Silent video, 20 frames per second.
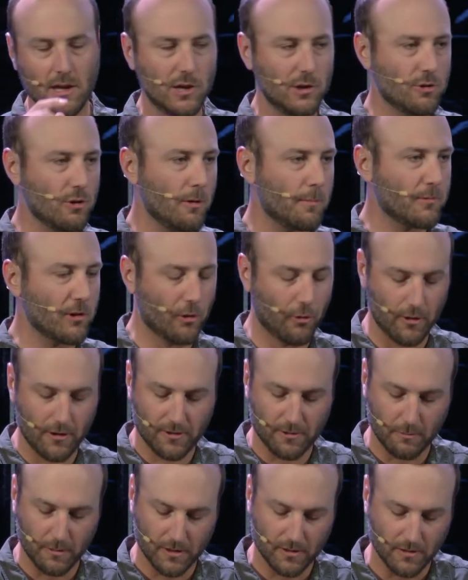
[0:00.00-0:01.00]
You show up to
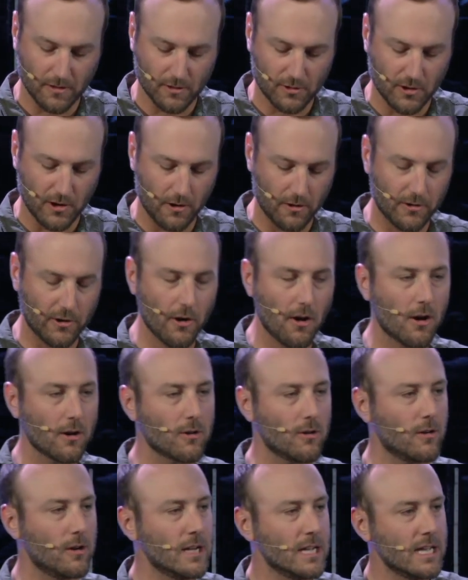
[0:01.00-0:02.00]
Christmas this year and your
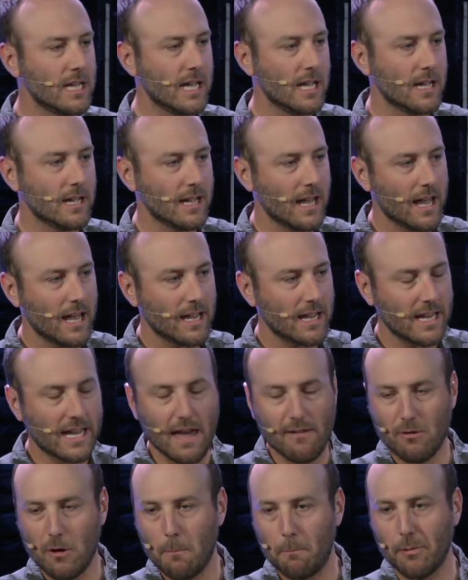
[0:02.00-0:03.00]
uncle, he
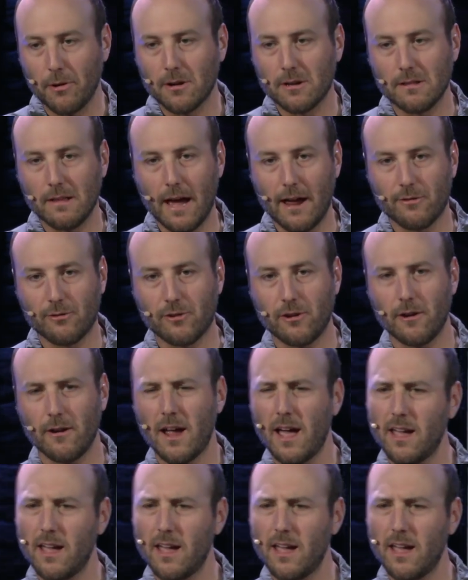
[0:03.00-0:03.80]
gave you a book last year.